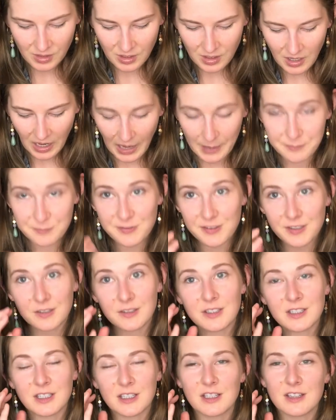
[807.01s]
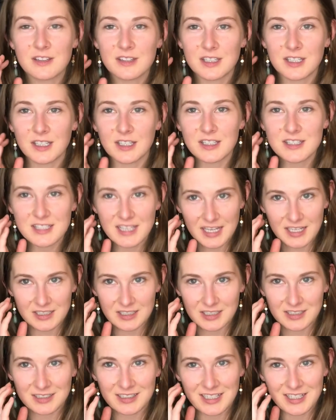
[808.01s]
I'm feeling the
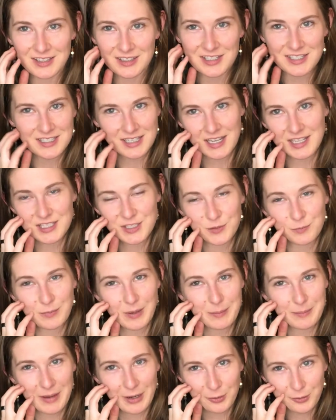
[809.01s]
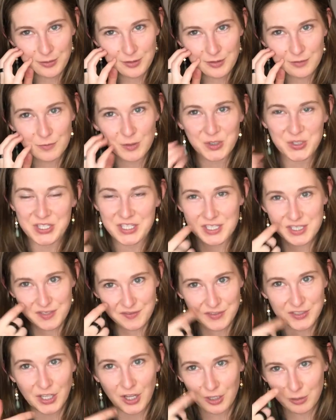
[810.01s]
tannin in the sides of my mouth versus the
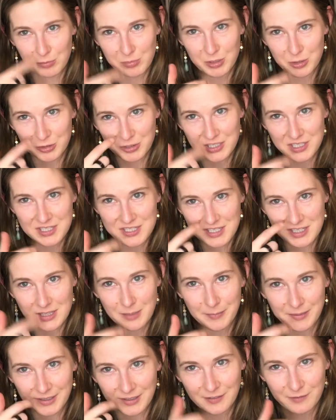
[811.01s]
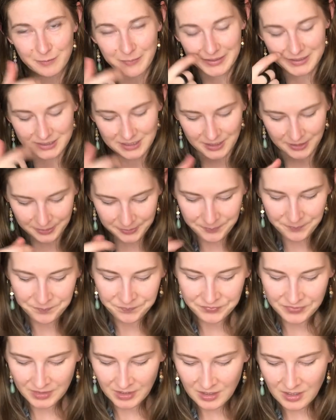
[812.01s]
phenolic bitterness in the middle of my tongue.
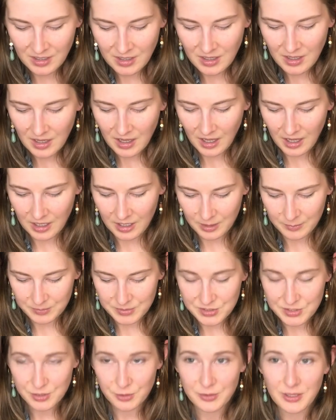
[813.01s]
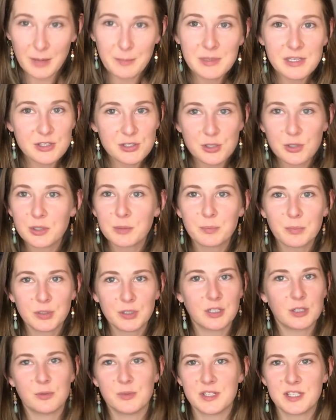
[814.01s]
So that means you could put
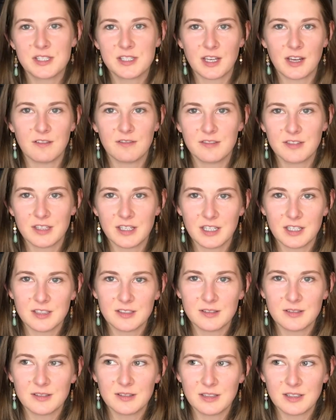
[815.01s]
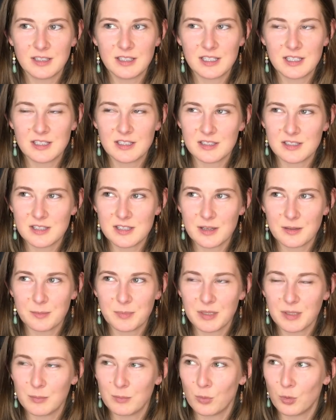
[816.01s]
it with stuff that is a
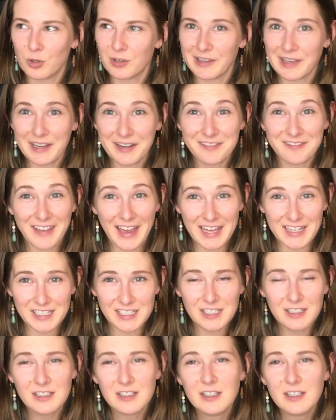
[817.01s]
bit more like fatty.